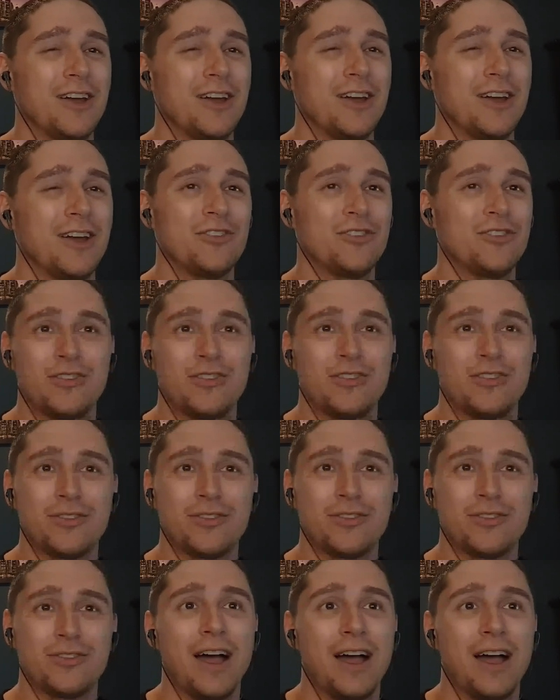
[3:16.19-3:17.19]
passing
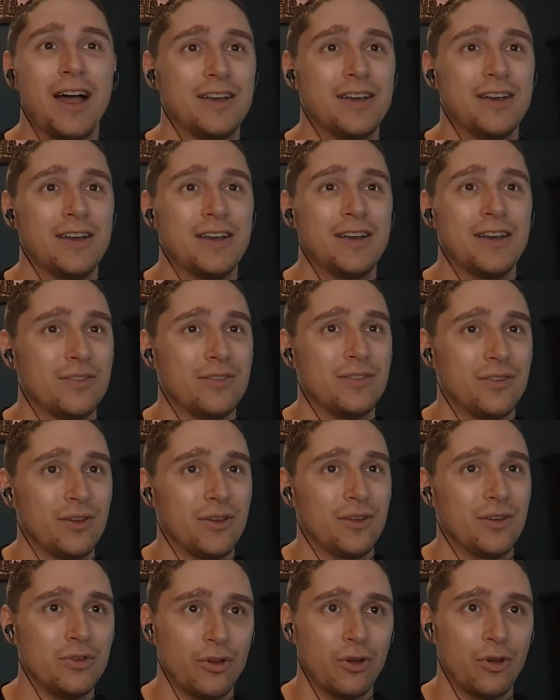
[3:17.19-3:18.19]
where Volke and
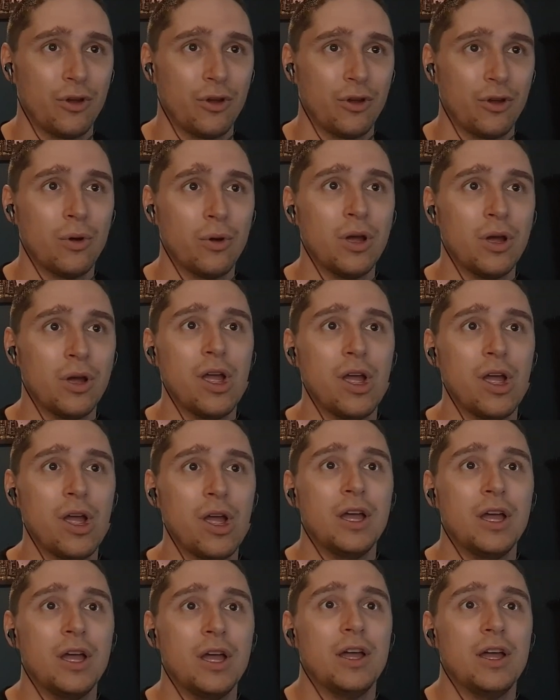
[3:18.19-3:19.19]
Fane are
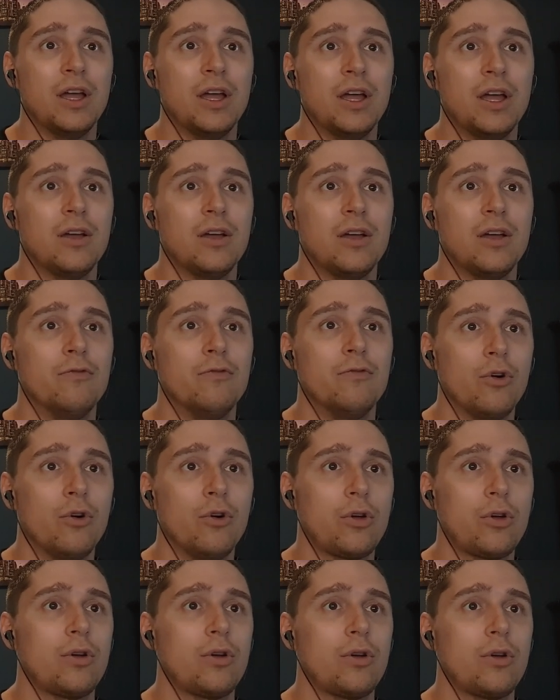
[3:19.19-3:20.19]
training and
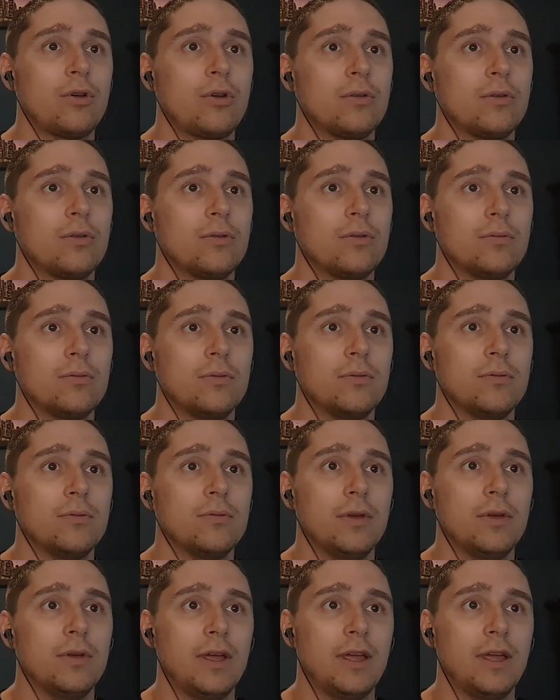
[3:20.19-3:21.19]
Adelgis is
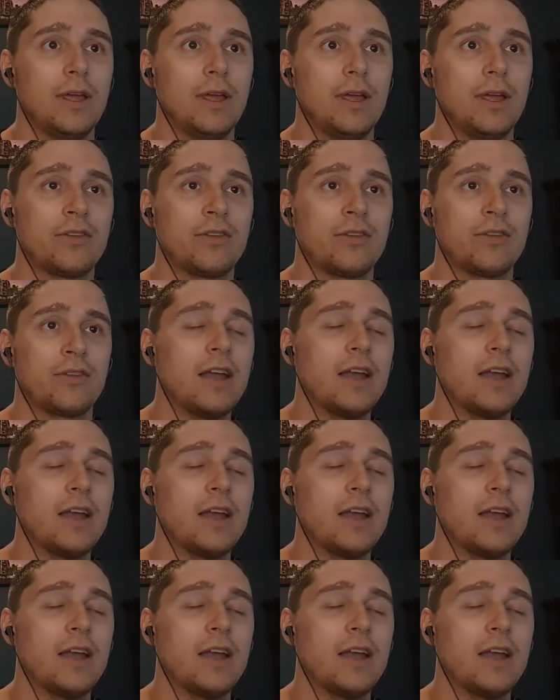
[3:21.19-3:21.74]
on his own.